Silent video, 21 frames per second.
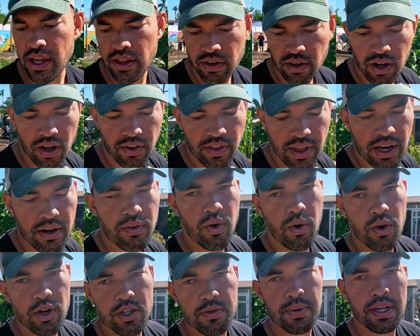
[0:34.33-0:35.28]
And they're called that, of
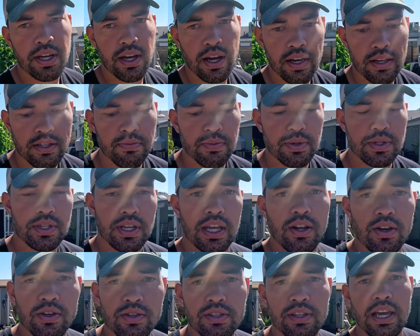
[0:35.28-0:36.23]
course, because
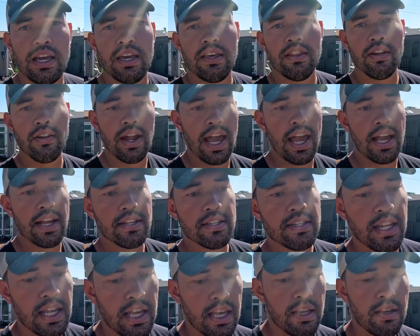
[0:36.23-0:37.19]
mosquitoes lay their
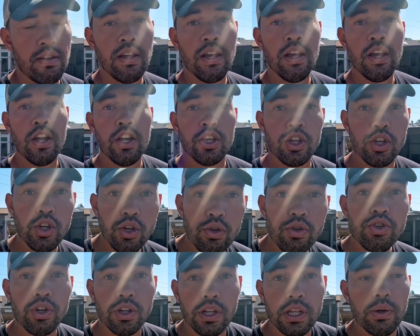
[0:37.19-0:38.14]
eggs in
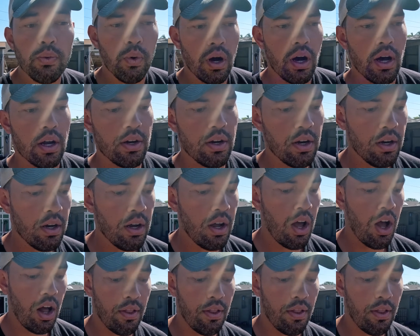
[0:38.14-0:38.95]
usually water,